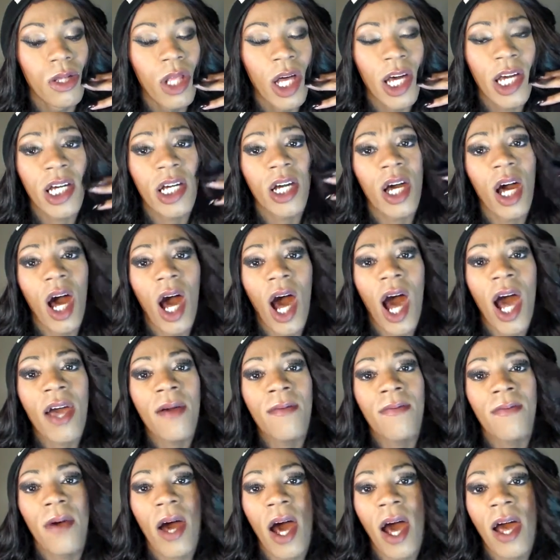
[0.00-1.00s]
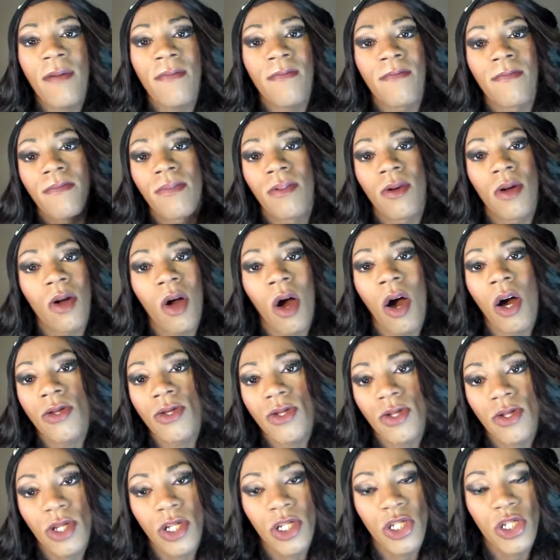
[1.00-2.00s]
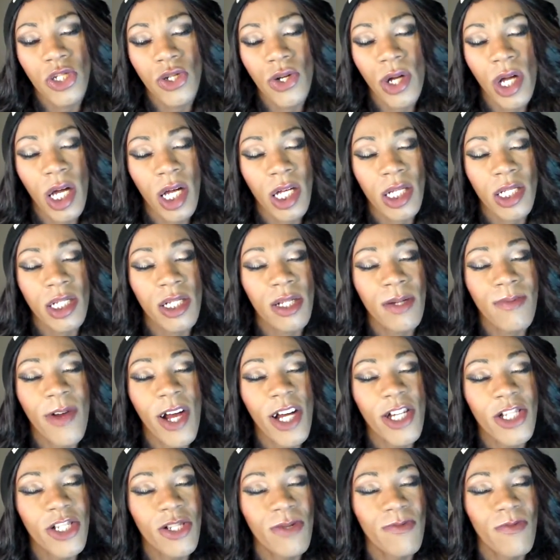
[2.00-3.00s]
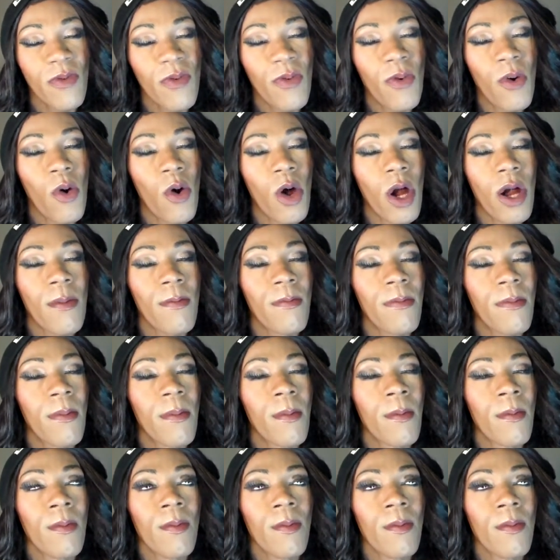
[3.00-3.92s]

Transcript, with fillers: like, I've, I've gone through this trans depression before